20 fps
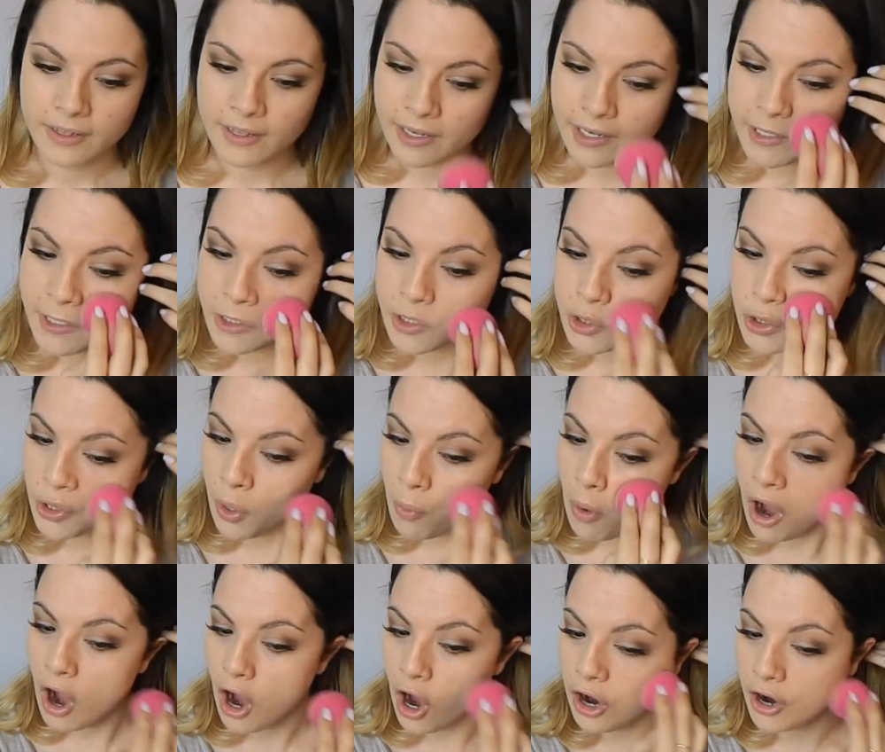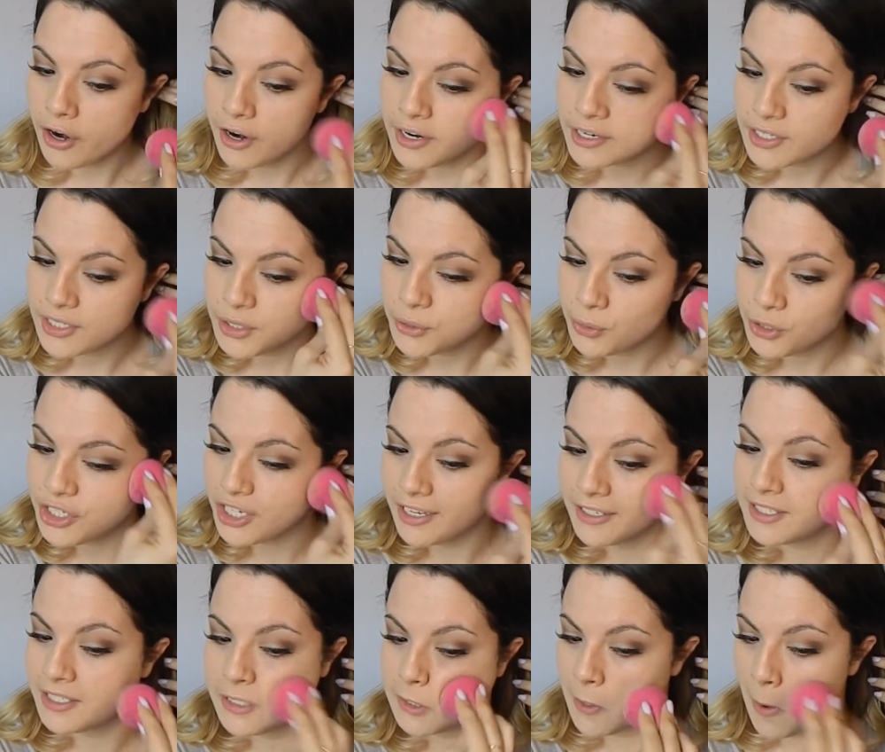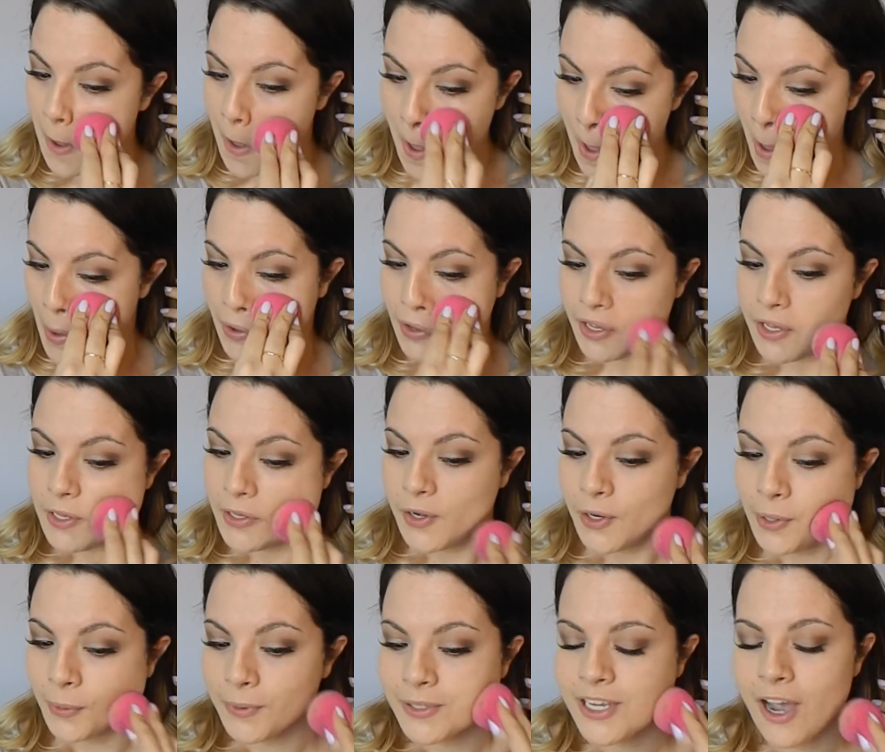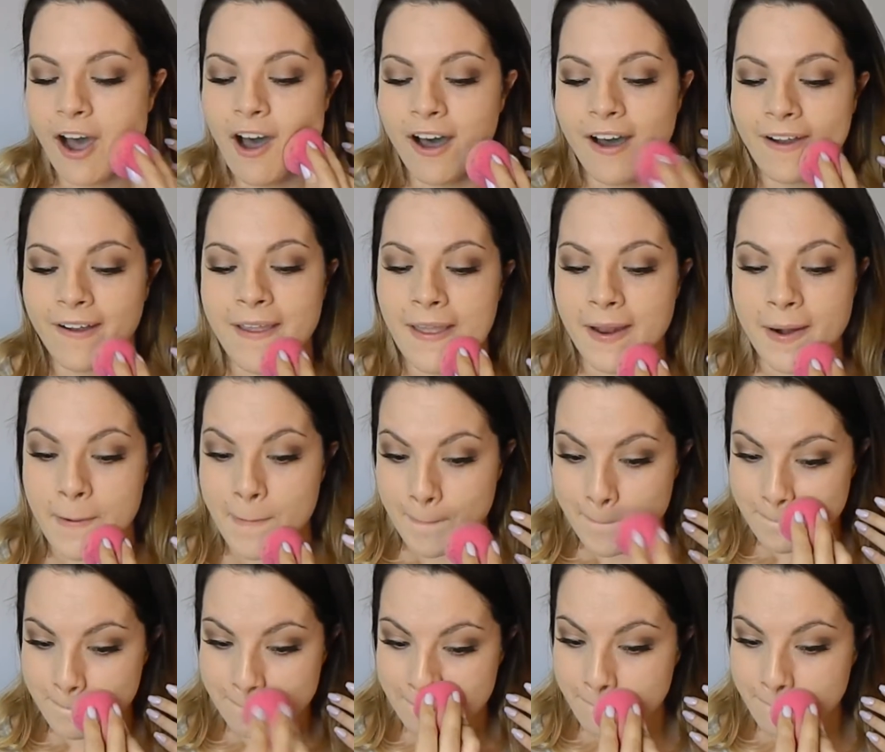and it's so hard to just, you know, talk and